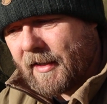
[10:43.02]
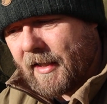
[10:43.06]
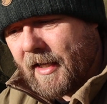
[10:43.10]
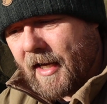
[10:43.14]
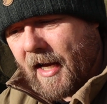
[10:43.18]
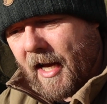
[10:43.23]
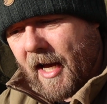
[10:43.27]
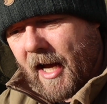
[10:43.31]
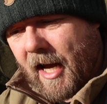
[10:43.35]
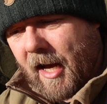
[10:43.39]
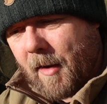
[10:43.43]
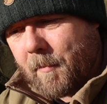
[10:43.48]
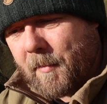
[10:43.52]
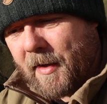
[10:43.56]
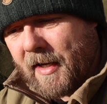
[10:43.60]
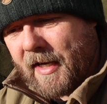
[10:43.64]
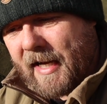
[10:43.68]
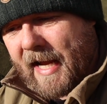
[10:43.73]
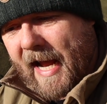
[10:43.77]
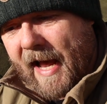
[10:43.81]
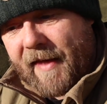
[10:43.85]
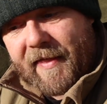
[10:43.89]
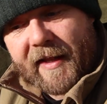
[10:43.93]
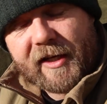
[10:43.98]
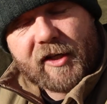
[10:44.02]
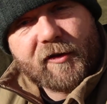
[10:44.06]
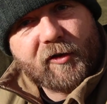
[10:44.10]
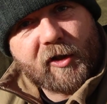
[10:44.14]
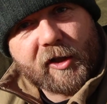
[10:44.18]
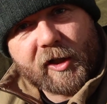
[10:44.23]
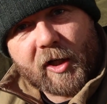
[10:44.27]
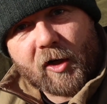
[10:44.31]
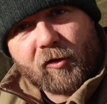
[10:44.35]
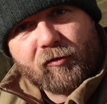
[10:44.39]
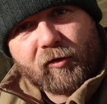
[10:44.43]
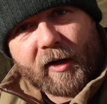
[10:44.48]
and then you
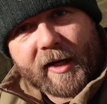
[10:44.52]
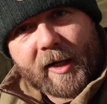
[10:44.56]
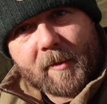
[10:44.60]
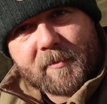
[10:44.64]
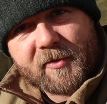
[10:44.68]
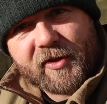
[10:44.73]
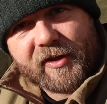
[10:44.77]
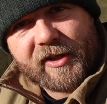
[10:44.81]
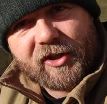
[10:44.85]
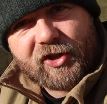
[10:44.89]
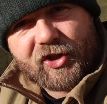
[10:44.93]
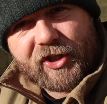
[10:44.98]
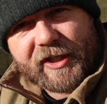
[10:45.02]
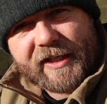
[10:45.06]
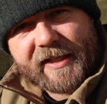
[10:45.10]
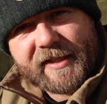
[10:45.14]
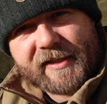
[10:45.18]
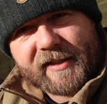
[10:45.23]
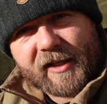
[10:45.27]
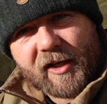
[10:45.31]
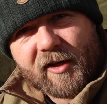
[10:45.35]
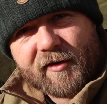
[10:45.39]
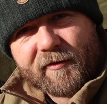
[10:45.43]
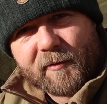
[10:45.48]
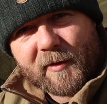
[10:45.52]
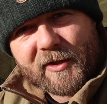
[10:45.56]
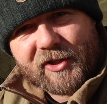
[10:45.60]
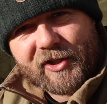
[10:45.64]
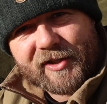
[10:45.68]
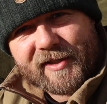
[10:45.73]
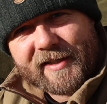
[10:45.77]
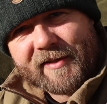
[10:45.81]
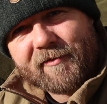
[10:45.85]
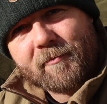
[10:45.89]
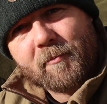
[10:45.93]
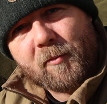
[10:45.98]
can go right up to the G stove, which
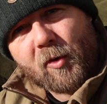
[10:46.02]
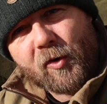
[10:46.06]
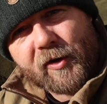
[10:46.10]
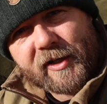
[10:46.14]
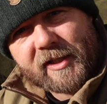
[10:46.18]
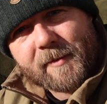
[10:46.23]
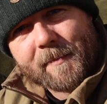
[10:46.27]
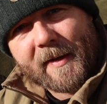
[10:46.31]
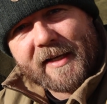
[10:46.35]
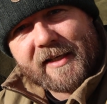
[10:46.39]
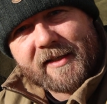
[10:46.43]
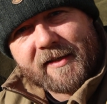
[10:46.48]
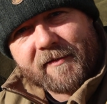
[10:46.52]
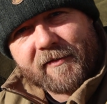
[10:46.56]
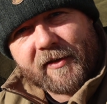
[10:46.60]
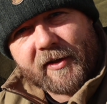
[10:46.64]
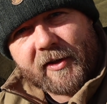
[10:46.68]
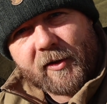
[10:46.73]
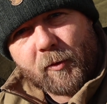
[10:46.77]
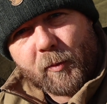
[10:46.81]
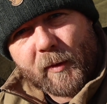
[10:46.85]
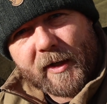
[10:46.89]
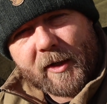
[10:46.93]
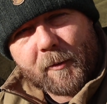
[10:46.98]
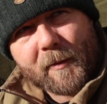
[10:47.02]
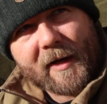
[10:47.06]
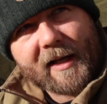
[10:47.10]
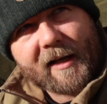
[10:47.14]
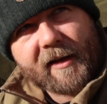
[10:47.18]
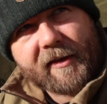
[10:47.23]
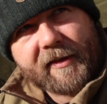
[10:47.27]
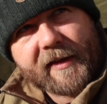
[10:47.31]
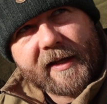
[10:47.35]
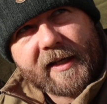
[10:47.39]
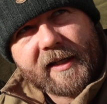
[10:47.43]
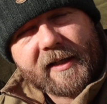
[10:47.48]
is even more expensive than the Winnerwell,
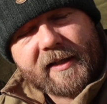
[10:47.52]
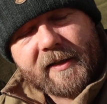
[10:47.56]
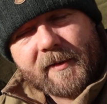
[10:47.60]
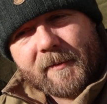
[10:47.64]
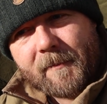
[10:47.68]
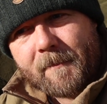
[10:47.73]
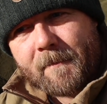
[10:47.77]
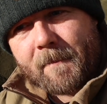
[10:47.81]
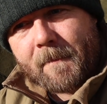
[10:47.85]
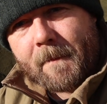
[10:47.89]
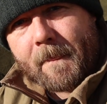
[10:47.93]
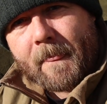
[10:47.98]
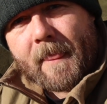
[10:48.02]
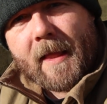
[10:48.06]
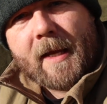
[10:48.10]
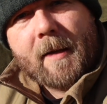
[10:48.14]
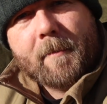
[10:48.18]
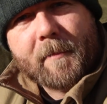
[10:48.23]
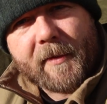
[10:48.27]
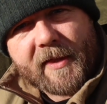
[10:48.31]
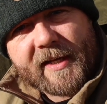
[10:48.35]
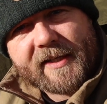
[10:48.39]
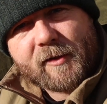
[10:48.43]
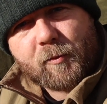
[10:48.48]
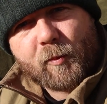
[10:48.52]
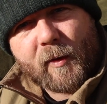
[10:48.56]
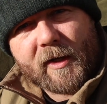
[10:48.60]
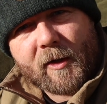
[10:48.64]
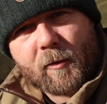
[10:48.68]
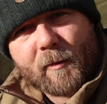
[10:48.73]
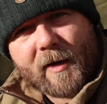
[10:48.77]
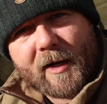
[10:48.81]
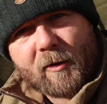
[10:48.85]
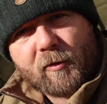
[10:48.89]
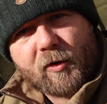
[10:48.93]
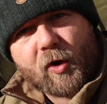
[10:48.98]
I think. But this
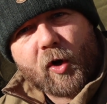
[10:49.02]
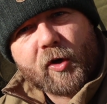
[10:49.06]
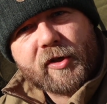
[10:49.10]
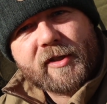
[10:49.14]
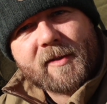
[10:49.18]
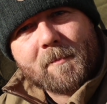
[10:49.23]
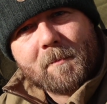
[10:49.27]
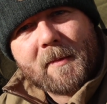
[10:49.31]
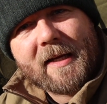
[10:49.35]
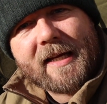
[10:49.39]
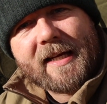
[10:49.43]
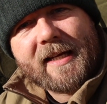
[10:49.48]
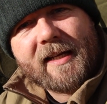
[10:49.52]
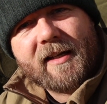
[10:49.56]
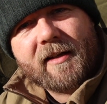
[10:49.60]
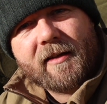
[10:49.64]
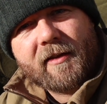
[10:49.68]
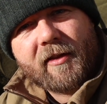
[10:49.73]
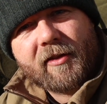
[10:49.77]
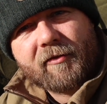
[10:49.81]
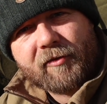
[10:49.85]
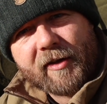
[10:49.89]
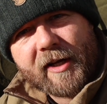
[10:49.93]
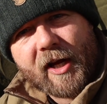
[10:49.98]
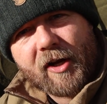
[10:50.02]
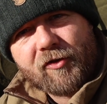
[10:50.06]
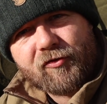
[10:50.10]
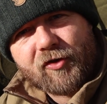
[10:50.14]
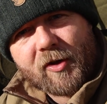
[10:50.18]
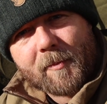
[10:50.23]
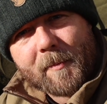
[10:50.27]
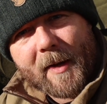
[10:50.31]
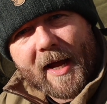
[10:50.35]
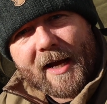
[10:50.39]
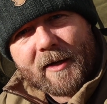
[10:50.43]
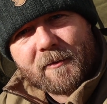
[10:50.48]
Winnerwell cost me
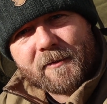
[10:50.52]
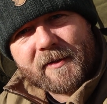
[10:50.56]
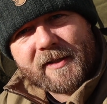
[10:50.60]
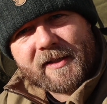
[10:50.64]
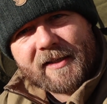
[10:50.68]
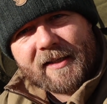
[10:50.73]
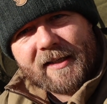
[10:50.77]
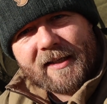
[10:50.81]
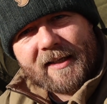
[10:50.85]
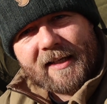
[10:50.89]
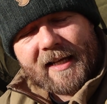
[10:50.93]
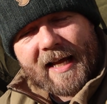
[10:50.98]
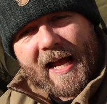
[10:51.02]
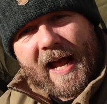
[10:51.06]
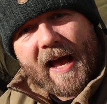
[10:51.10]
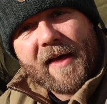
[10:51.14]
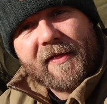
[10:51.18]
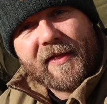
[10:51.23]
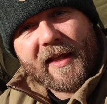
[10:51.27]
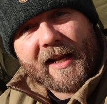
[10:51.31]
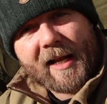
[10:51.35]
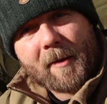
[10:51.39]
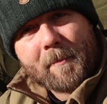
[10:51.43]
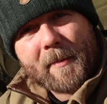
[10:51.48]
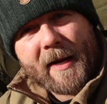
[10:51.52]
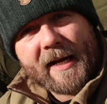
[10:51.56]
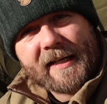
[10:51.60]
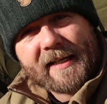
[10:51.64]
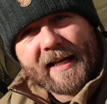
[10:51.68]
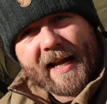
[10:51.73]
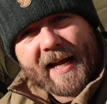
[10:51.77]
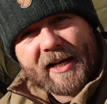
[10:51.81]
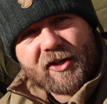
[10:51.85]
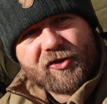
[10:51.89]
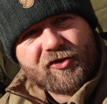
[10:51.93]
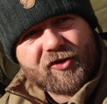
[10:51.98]
£300, and then I paid
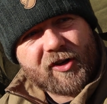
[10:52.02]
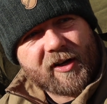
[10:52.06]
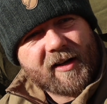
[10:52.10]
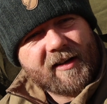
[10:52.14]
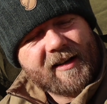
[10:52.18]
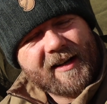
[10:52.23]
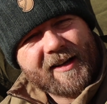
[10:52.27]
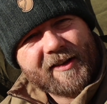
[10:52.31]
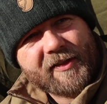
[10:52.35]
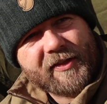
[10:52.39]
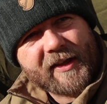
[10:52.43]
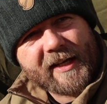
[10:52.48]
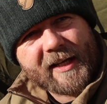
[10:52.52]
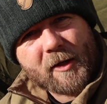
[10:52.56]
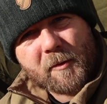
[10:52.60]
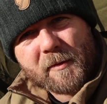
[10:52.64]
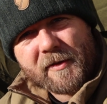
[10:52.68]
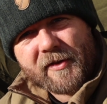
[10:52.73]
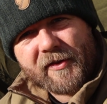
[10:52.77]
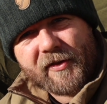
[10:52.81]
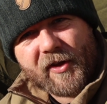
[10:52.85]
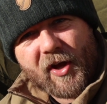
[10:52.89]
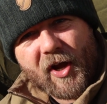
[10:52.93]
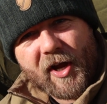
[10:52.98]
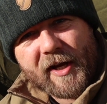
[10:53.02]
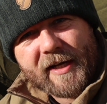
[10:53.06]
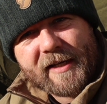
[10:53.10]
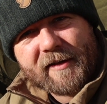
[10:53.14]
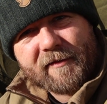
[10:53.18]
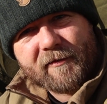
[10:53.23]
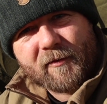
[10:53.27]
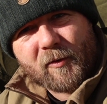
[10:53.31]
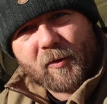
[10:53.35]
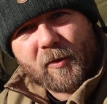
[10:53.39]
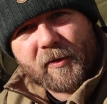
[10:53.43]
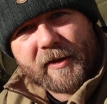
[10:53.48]
an extra, I think it was 30
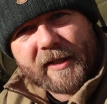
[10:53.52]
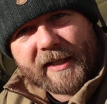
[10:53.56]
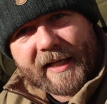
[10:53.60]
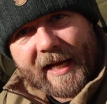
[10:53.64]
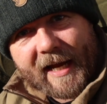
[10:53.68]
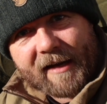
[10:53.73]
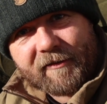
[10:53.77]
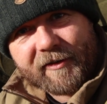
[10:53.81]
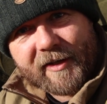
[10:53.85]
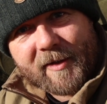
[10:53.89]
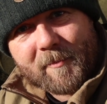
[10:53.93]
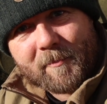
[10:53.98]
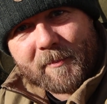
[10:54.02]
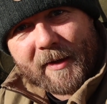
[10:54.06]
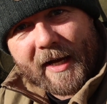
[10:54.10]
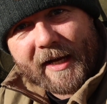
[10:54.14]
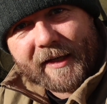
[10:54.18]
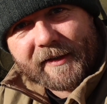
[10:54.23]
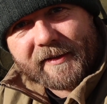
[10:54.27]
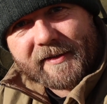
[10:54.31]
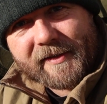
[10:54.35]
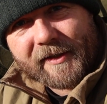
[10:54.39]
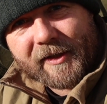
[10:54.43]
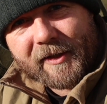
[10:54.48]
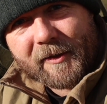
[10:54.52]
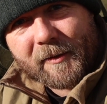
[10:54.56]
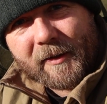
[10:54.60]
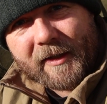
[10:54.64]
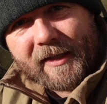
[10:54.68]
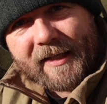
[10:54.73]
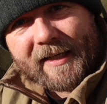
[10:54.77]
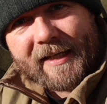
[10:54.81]
for the carrying bag. So